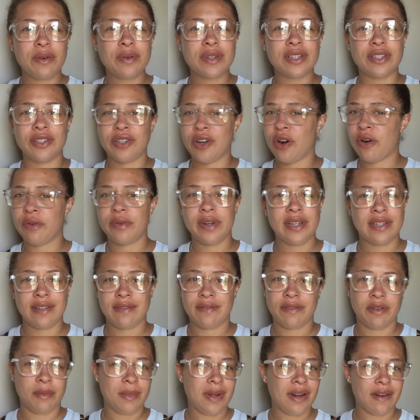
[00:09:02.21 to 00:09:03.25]
was no reason
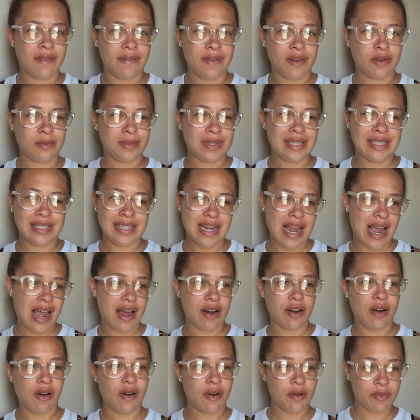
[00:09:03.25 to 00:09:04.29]
for me to film this at
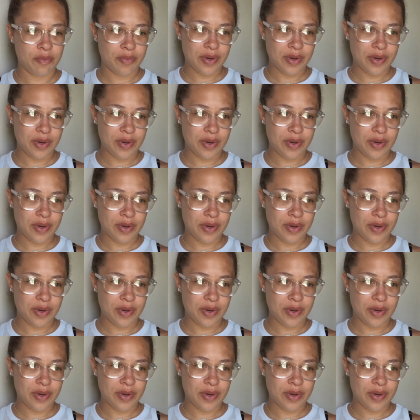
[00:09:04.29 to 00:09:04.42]
all,